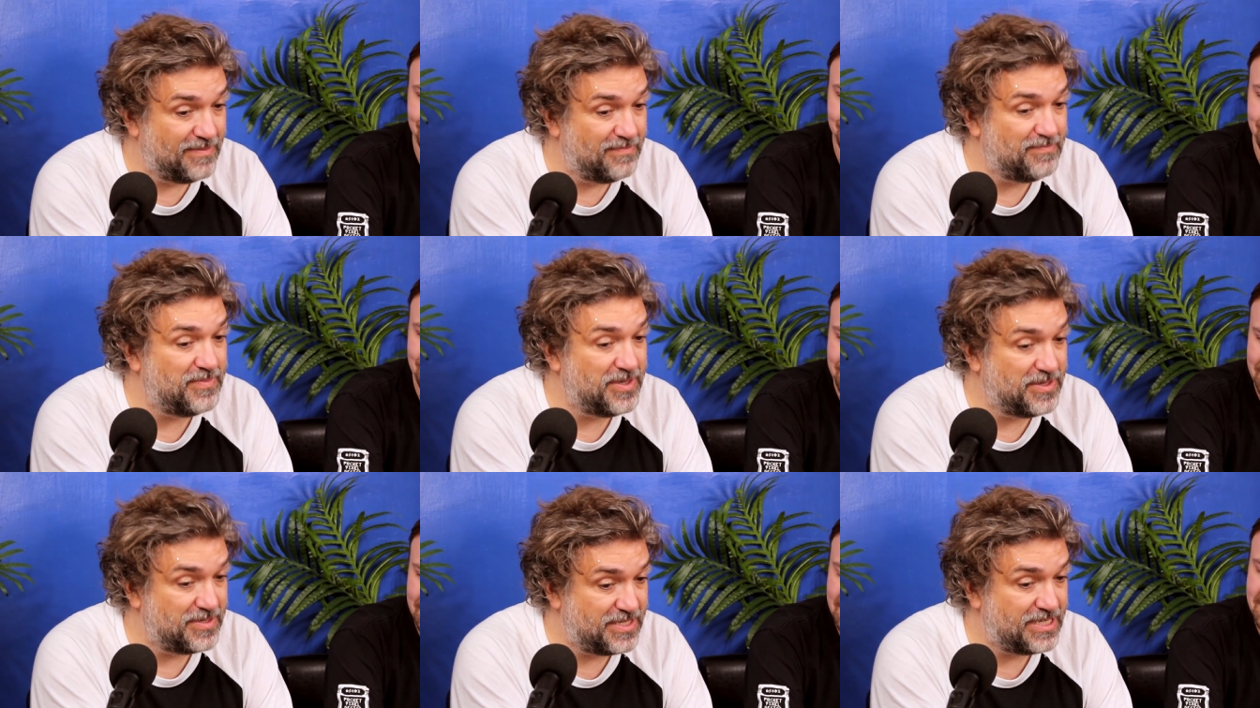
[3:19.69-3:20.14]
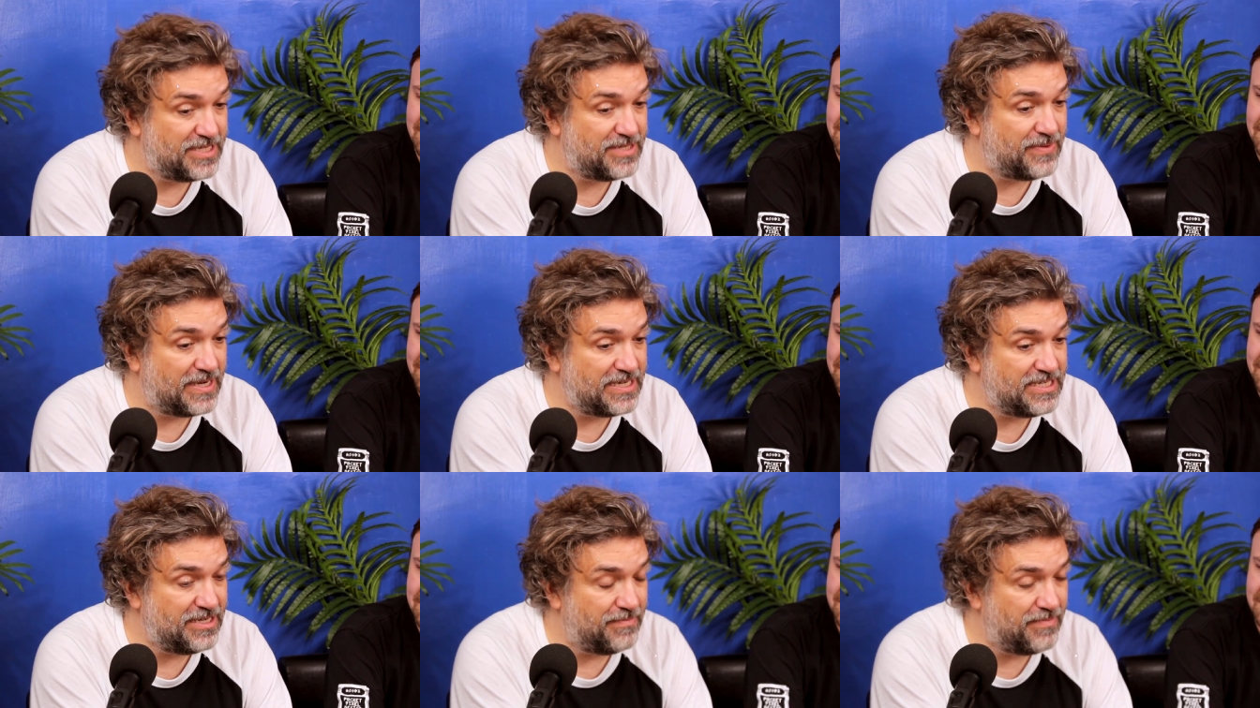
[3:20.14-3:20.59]
the, the
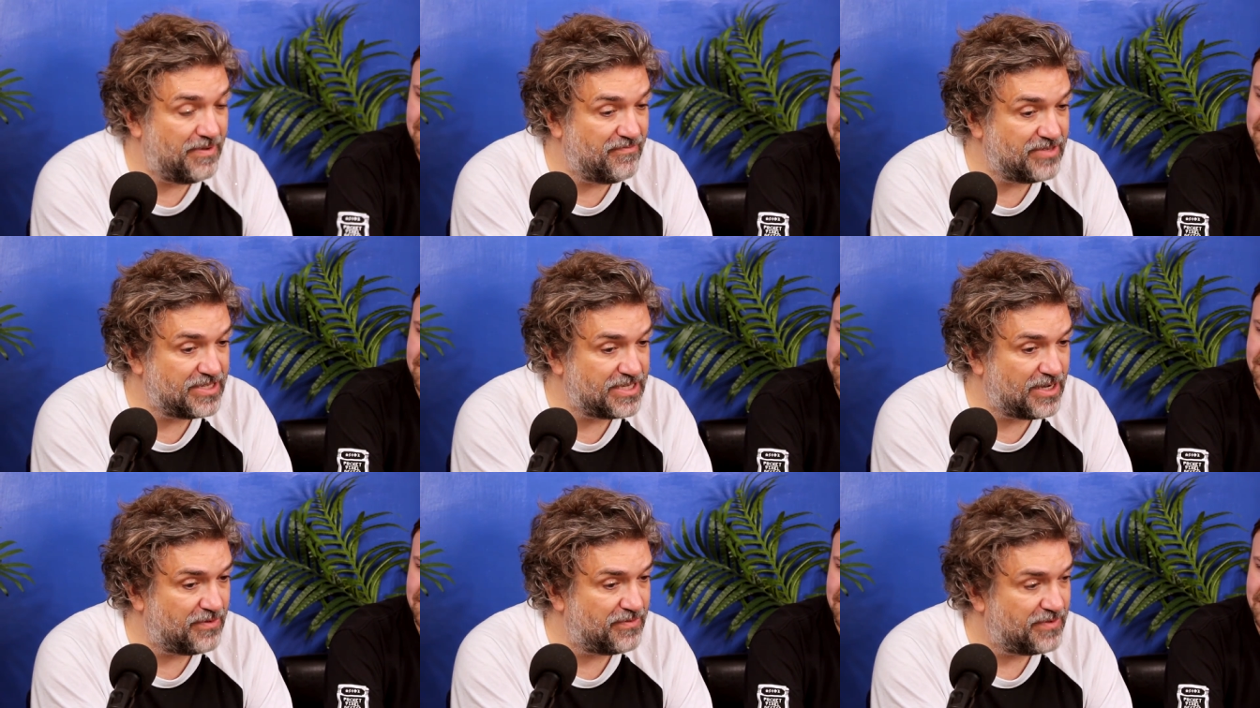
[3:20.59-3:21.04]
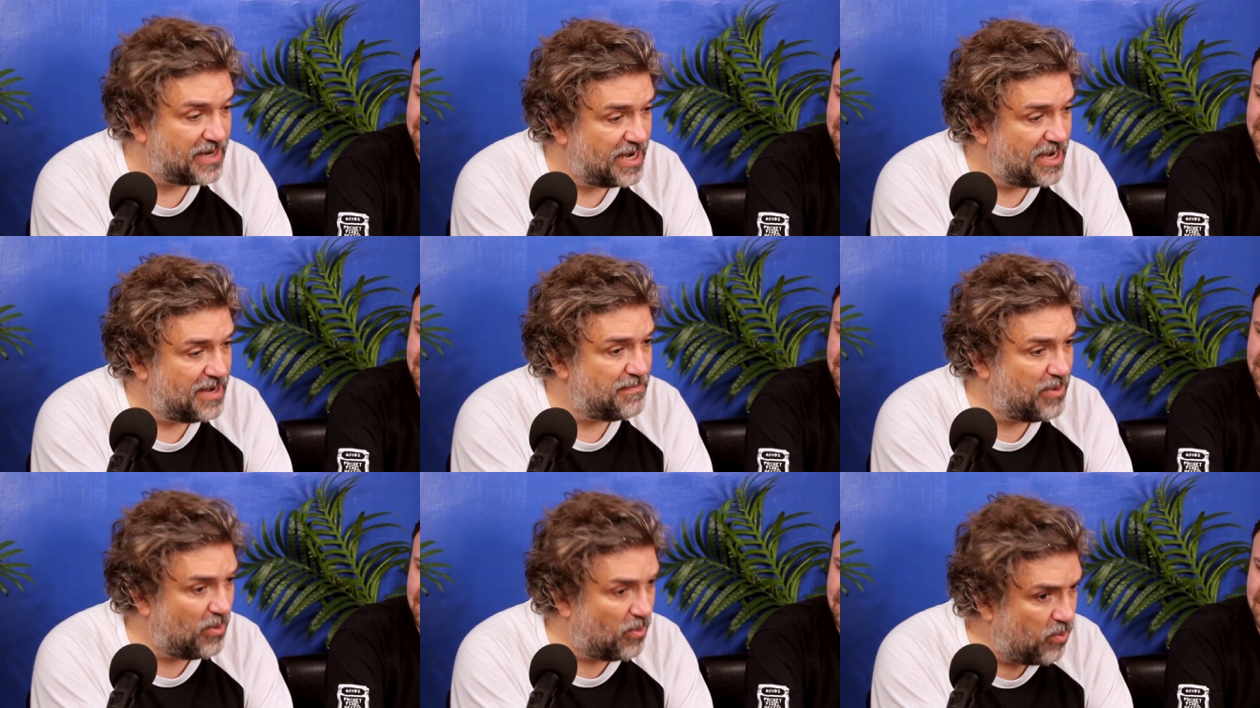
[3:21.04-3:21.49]
situation had been resolved.
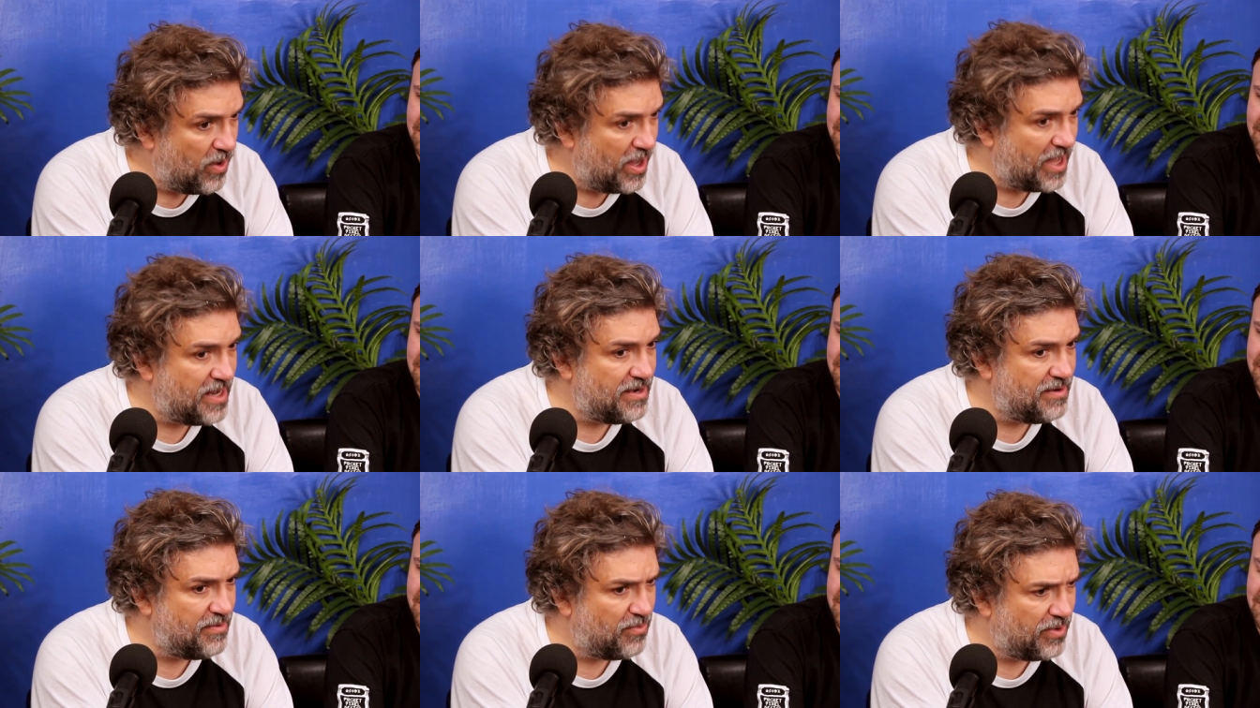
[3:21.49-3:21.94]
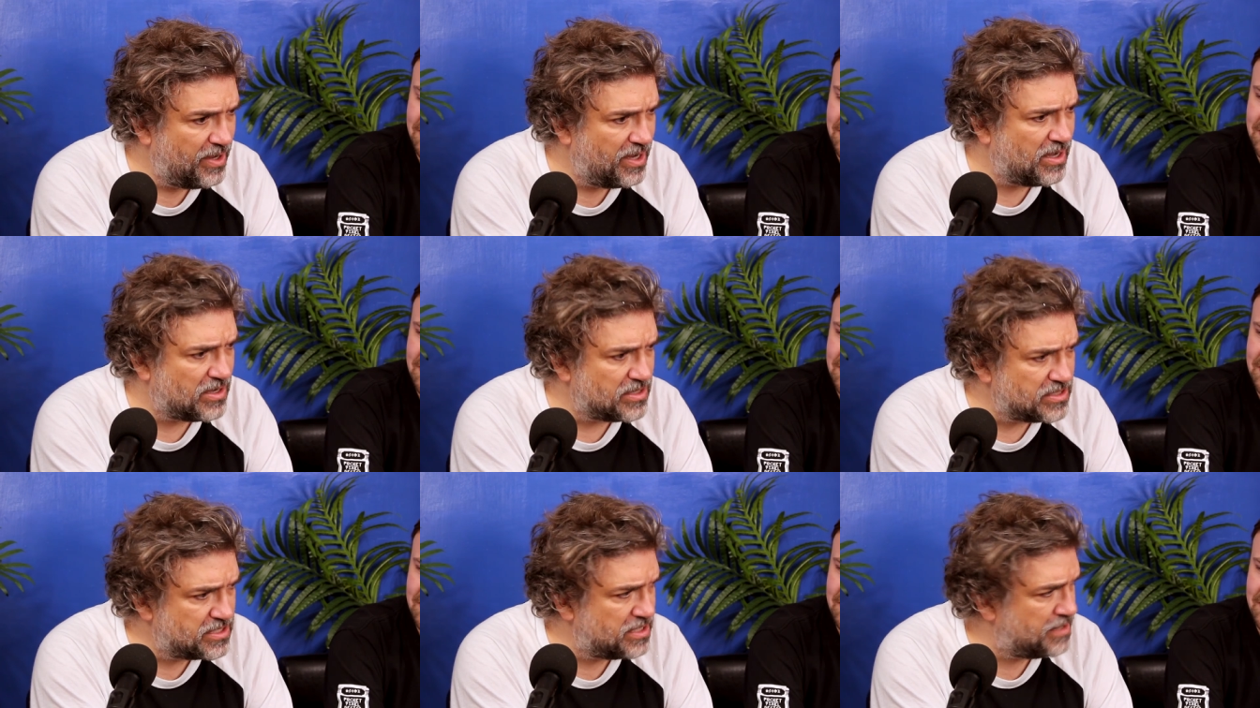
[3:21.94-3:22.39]
But when we
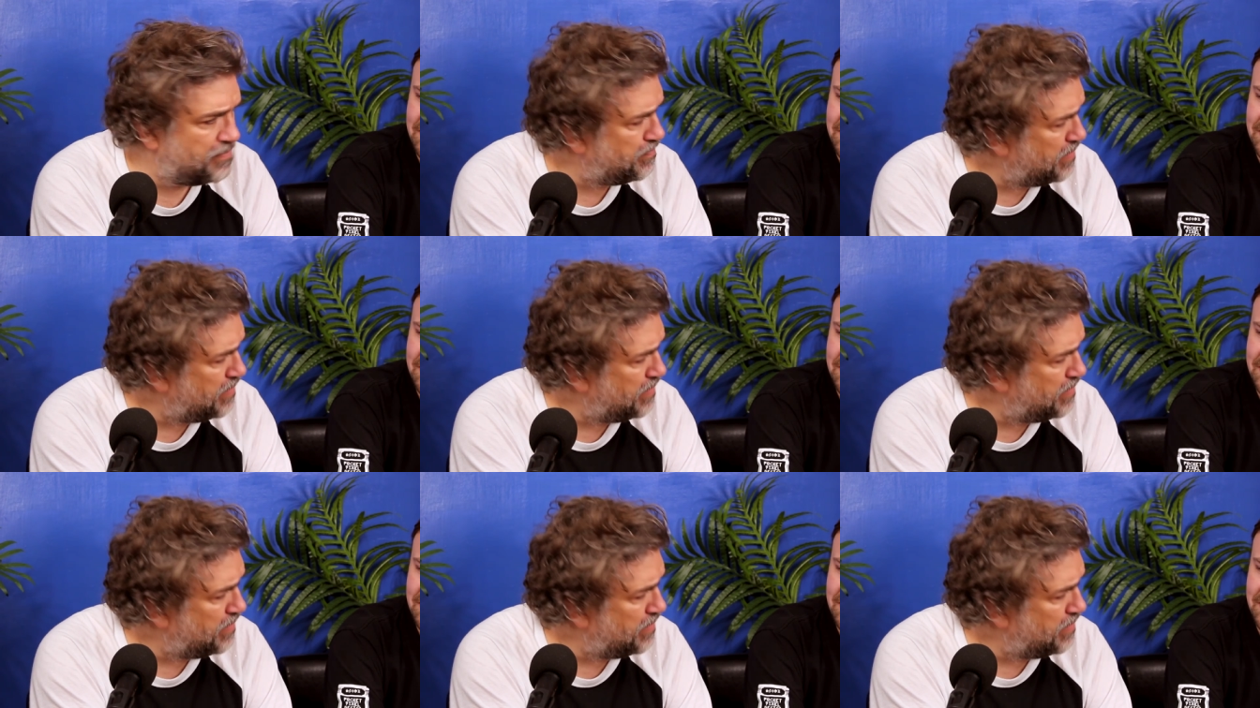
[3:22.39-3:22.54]
got to the